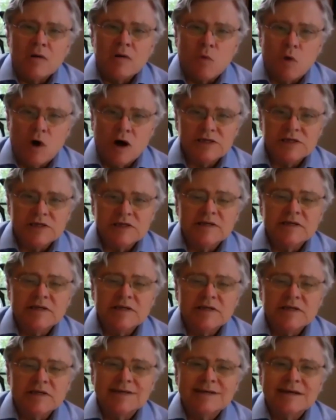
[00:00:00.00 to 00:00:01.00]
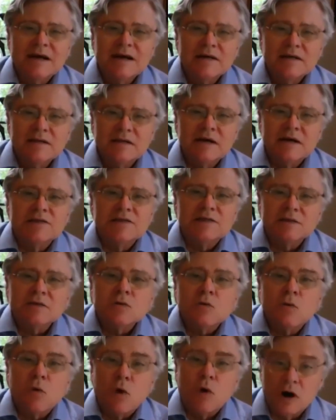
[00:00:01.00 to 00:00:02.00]
Washington doesn't
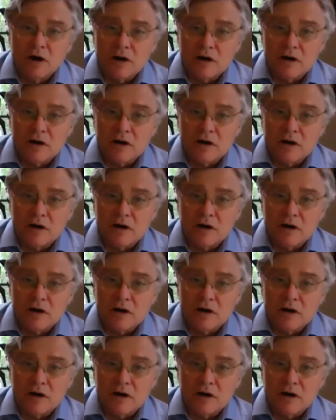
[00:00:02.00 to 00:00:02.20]
work